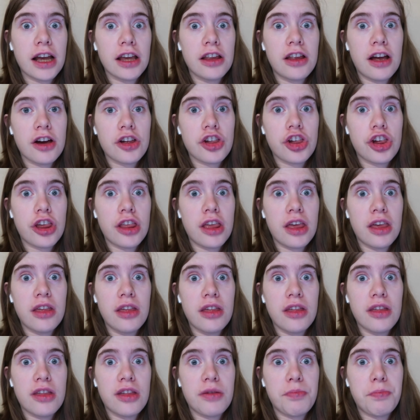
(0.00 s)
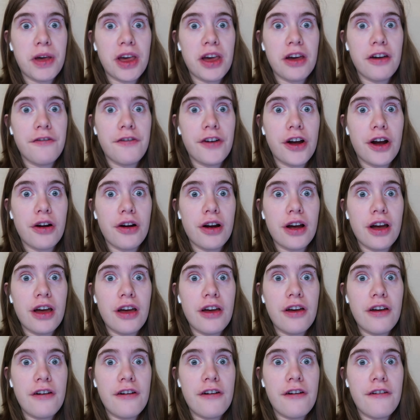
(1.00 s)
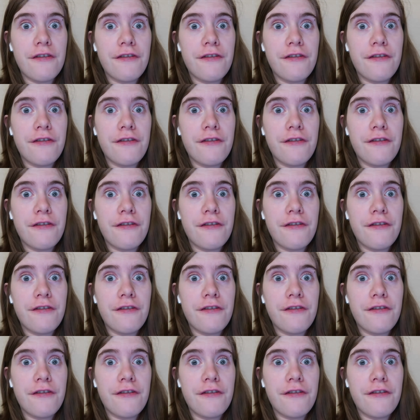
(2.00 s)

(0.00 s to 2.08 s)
connection is being very